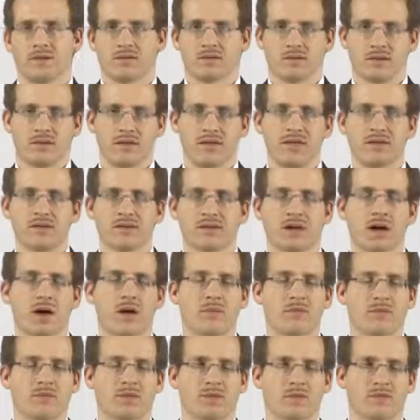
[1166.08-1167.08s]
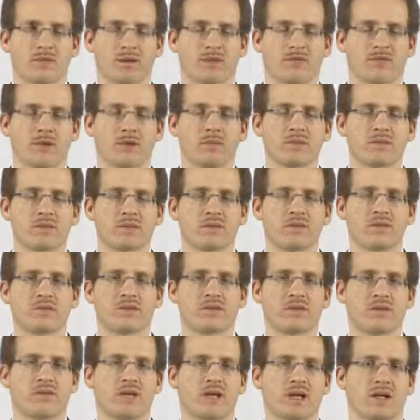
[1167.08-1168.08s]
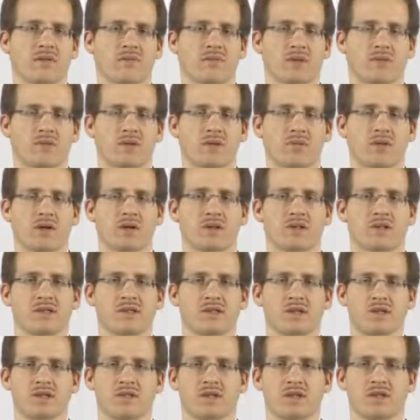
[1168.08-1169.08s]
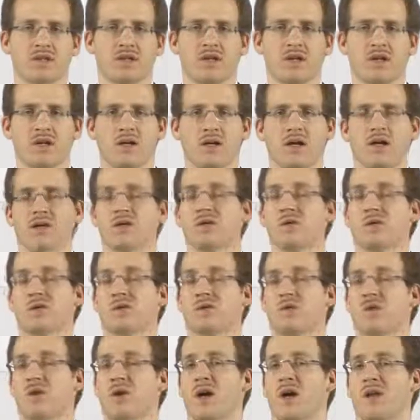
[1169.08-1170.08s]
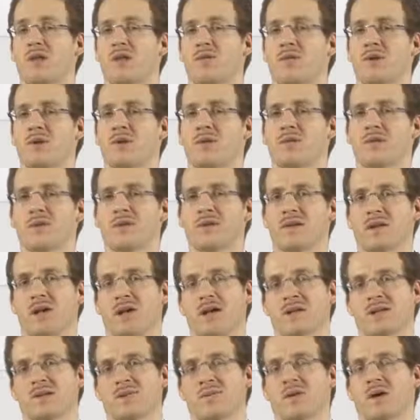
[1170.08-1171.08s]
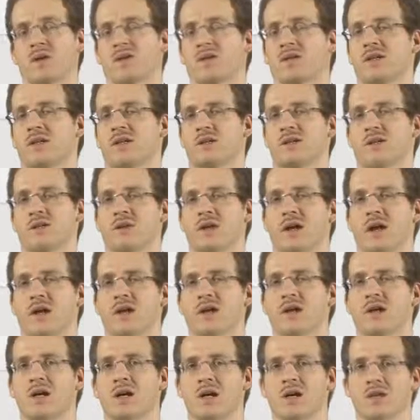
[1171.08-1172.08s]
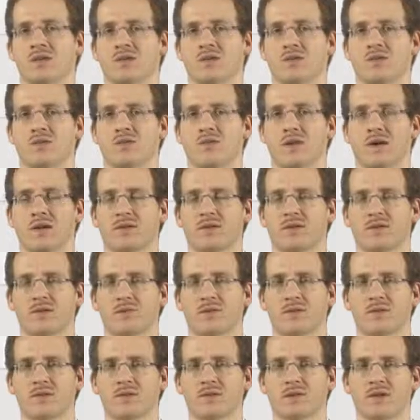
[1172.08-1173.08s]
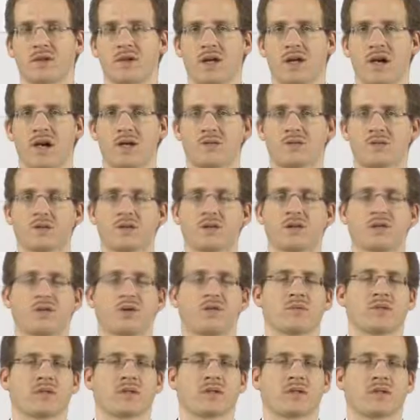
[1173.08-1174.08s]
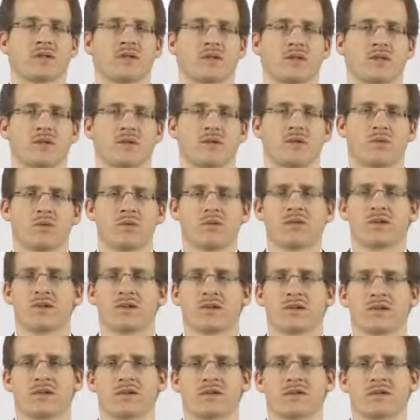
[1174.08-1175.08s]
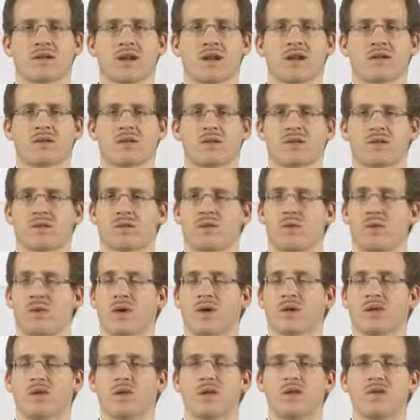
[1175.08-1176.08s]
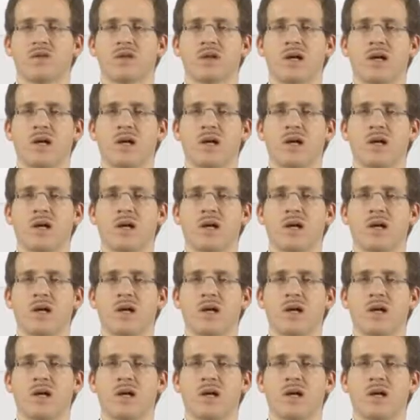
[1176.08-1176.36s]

eats up the performance boost you get from the parallelization, and you want to get rid of it as much as you can. So try to put heavily communicating tasks on one node